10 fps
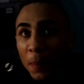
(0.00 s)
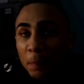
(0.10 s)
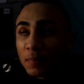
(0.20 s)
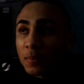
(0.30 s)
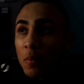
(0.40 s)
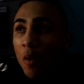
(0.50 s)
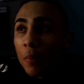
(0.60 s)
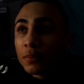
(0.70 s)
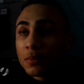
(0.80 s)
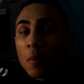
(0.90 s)

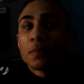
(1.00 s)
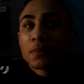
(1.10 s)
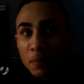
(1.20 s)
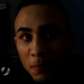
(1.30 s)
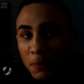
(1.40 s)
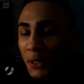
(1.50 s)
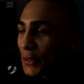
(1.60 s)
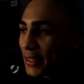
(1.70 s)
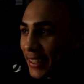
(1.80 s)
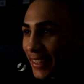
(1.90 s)
Music.
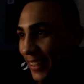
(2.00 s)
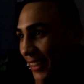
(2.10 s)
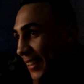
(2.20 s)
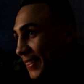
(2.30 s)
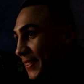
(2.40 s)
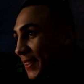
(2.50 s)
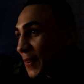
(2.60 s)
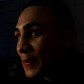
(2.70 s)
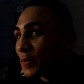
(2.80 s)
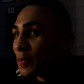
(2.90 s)
What's your type
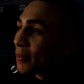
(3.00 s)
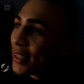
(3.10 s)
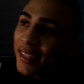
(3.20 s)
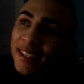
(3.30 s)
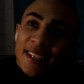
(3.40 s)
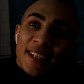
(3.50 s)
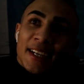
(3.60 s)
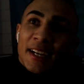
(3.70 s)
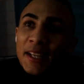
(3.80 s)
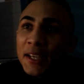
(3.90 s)
of music? What do
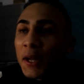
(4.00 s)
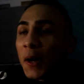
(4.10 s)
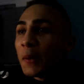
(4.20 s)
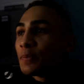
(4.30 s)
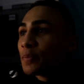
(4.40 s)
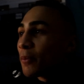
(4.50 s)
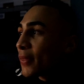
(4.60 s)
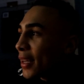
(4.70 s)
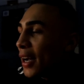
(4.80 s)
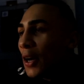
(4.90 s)
you like?
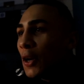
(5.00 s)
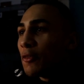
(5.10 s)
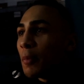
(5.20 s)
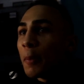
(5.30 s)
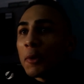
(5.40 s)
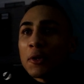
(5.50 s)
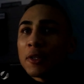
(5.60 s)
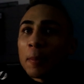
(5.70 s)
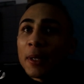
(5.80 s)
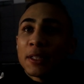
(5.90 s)
I love my
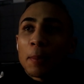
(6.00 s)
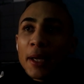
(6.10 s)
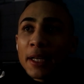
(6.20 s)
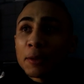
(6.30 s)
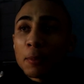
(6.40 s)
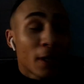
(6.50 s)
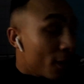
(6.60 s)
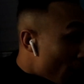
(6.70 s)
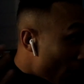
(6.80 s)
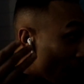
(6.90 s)
music, man. It's a big inspiration.
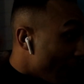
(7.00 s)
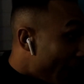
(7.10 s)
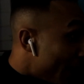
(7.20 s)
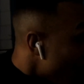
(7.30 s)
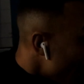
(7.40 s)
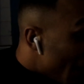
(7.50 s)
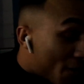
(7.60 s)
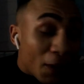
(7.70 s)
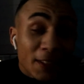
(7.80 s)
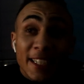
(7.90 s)
I've got the
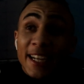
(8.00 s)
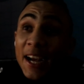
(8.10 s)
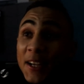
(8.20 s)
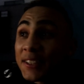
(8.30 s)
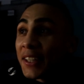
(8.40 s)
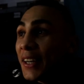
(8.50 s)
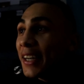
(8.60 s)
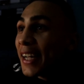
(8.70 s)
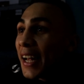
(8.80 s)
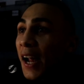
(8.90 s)
earphones in now,
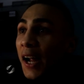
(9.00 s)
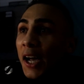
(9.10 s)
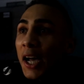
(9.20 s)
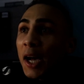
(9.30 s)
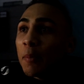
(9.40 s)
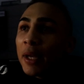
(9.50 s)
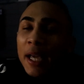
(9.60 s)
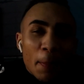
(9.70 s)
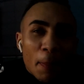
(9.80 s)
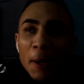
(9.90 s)
so. Yeah.
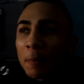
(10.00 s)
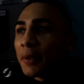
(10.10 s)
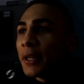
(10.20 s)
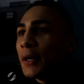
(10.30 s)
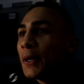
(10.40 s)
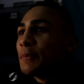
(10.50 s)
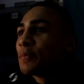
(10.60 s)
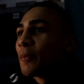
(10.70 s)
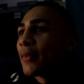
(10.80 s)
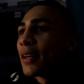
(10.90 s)
Hip-hop, you know,
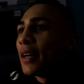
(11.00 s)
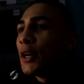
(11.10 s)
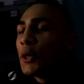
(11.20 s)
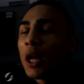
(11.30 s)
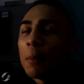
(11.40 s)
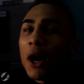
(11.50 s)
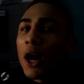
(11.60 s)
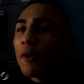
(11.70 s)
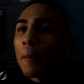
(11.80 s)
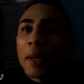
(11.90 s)
I do like my
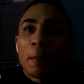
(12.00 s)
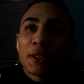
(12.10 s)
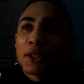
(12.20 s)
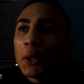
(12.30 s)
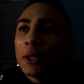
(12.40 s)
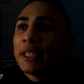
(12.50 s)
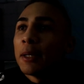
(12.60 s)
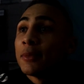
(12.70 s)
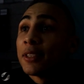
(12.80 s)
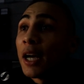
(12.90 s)
R&B, my slow
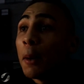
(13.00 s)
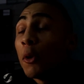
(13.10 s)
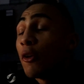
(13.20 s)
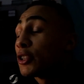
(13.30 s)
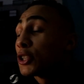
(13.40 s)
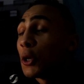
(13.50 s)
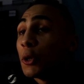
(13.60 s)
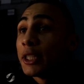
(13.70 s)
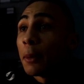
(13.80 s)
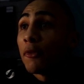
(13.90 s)
jams. I'm more of a
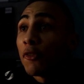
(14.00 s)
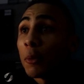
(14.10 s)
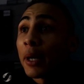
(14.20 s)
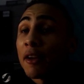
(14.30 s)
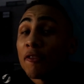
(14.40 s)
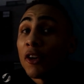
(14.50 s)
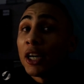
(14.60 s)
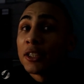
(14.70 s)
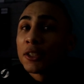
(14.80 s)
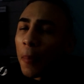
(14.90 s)
slow jam before I'm getting
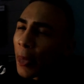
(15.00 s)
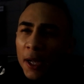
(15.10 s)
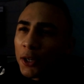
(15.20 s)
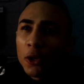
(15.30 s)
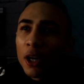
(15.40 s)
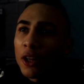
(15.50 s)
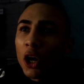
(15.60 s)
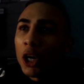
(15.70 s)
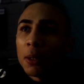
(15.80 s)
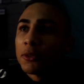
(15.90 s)
fights. I don't like the
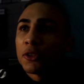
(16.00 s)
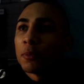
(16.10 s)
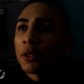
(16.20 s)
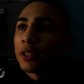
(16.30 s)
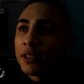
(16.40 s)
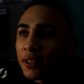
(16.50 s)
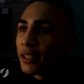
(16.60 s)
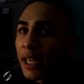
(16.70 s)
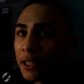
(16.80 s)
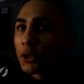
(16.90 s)
hype stuff because
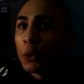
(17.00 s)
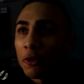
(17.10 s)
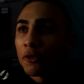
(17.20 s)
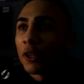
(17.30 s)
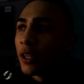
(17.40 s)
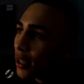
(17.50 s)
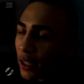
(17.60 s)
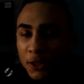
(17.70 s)
you get too up for it.